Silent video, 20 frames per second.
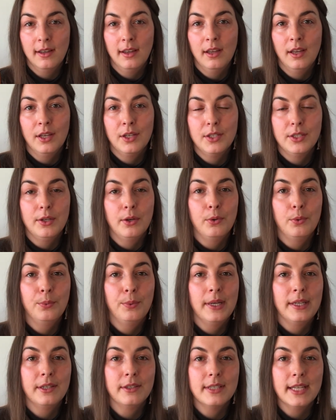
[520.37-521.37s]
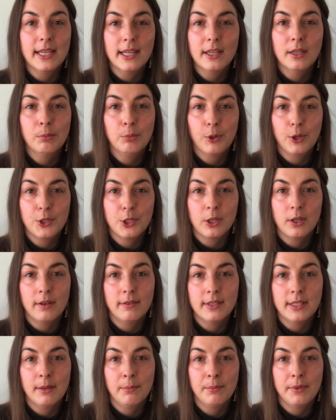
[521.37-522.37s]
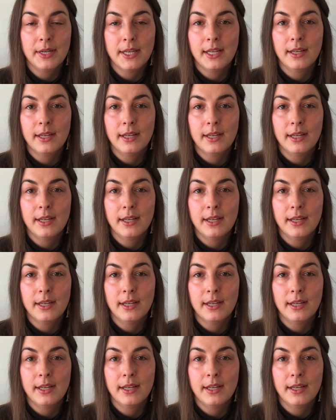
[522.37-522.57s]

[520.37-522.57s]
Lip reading: So when you're taking a portrait of somebody,